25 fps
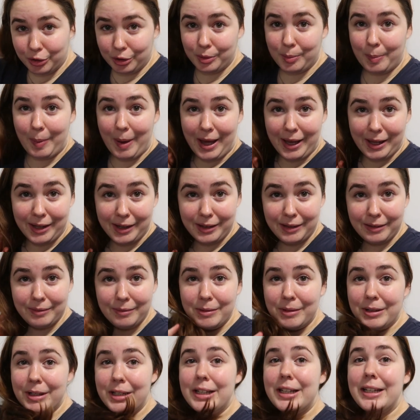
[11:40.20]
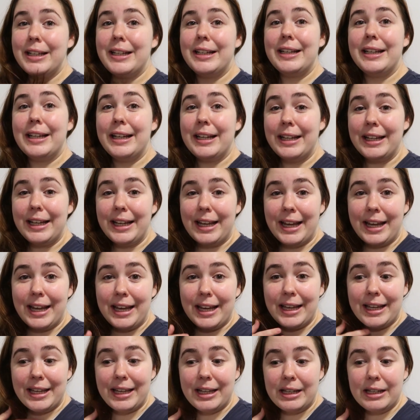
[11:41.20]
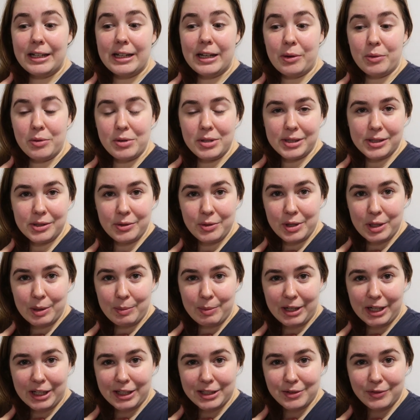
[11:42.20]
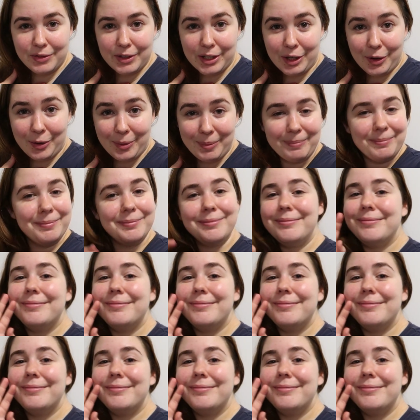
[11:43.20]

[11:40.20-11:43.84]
go to bed and I will see you in my next video.